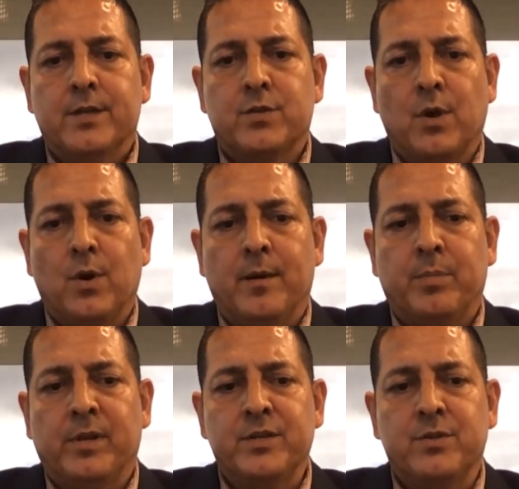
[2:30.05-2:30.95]
So
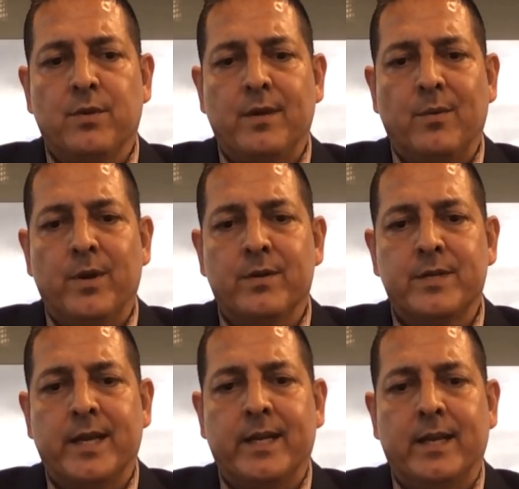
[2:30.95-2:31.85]
please know that we are
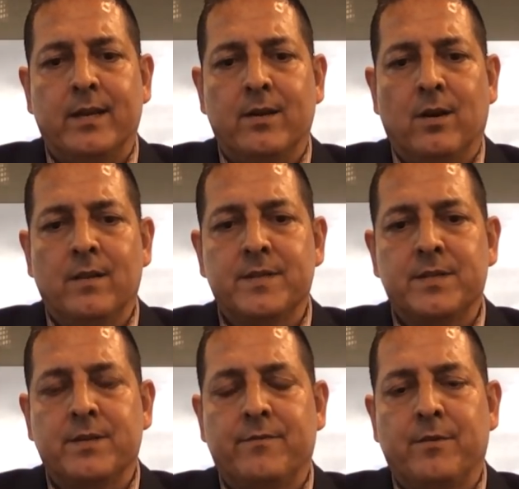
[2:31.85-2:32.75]
taking all of
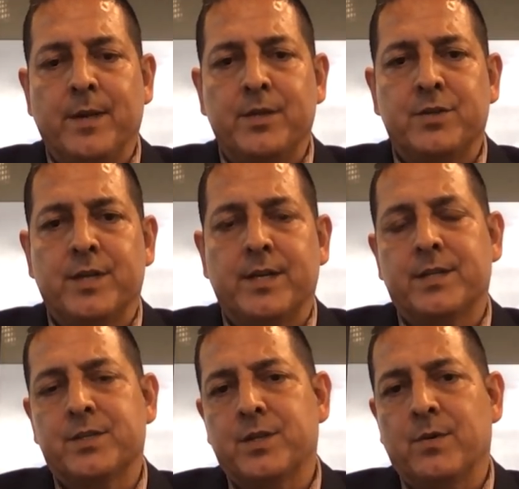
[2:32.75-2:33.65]
this information into
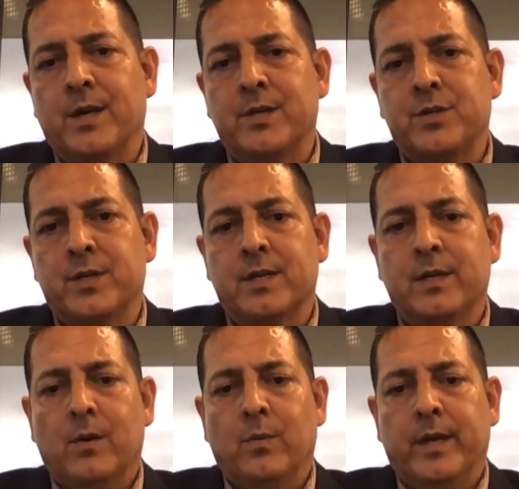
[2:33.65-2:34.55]
consideration.
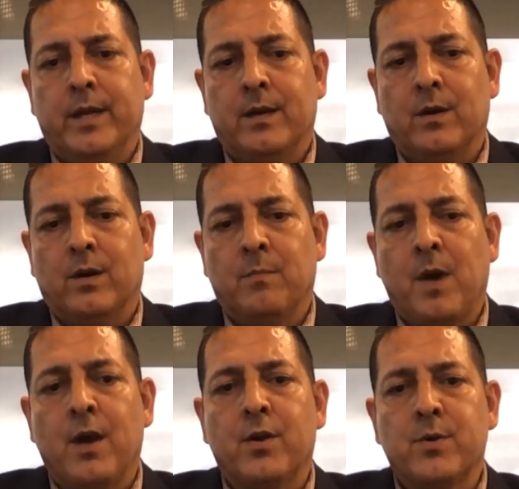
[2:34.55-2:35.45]
We are
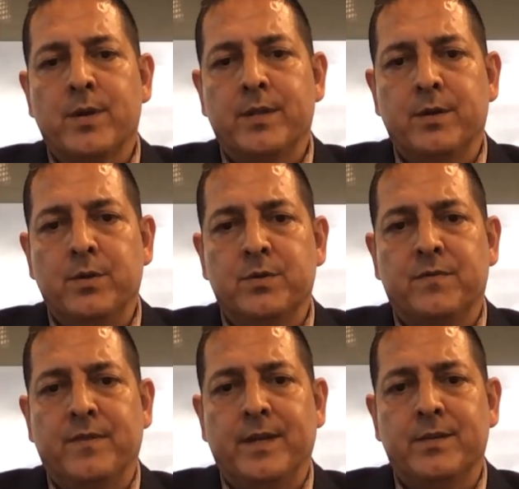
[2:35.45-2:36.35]
monitoring the news
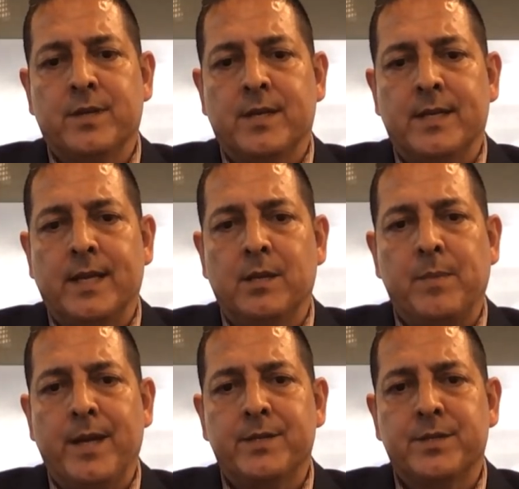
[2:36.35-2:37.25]
feeds on a daily
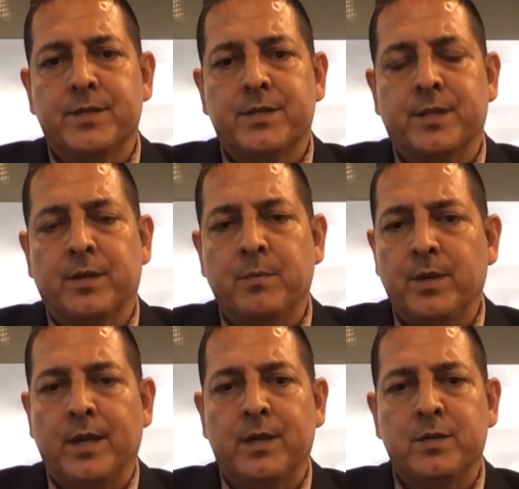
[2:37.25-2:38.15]
basis in
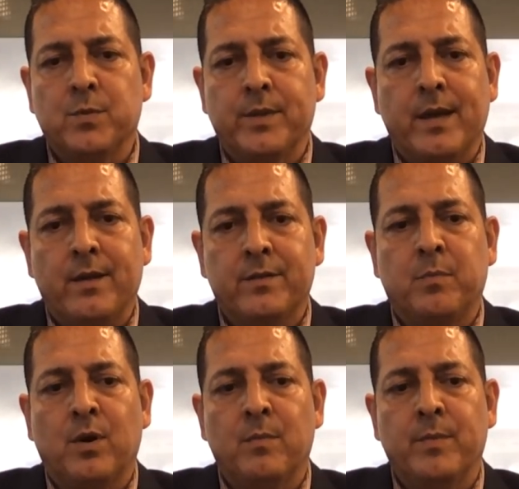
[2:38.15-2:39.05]
communication with the health
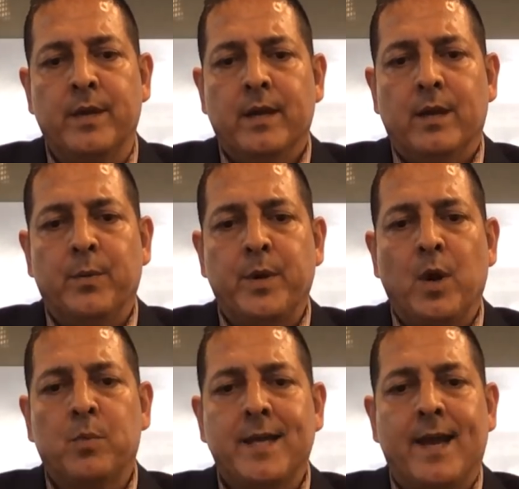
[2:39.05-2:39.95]
department, and we hope
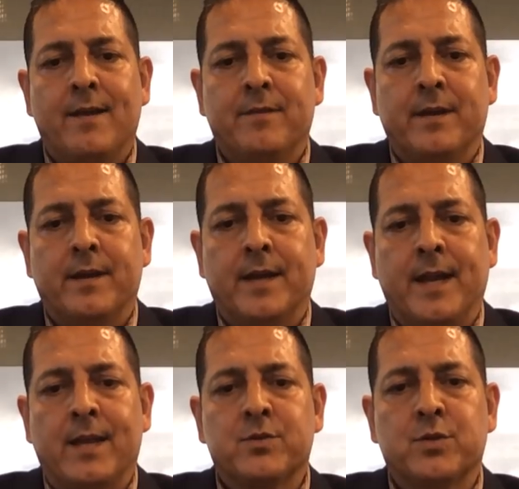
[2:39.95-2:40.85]
to have a, an
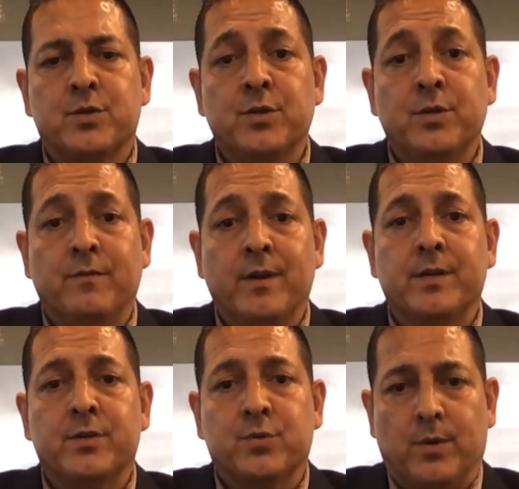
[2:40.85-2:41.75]
answer to you very
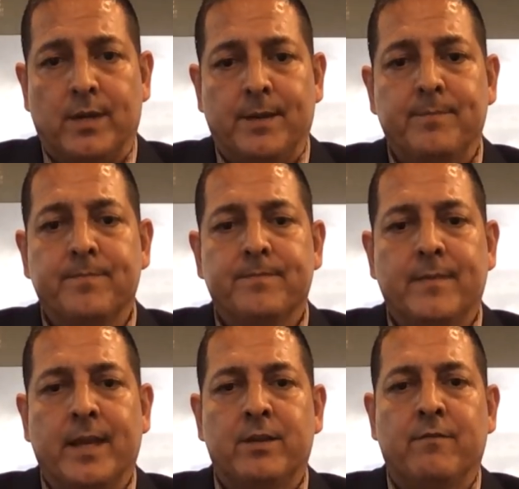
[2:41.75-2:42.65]
shortly.
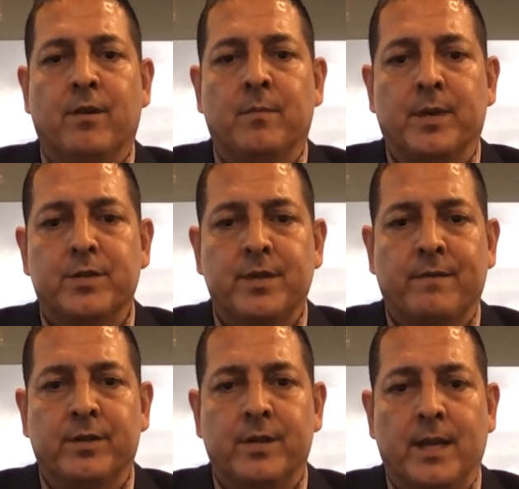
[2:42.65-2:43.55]
Thank you very much. Have a
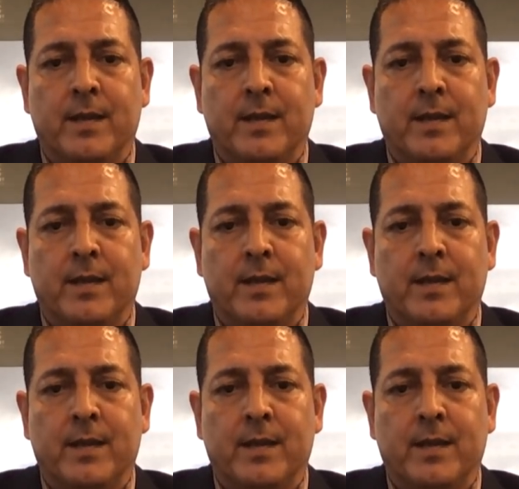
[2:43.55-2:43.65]
good day.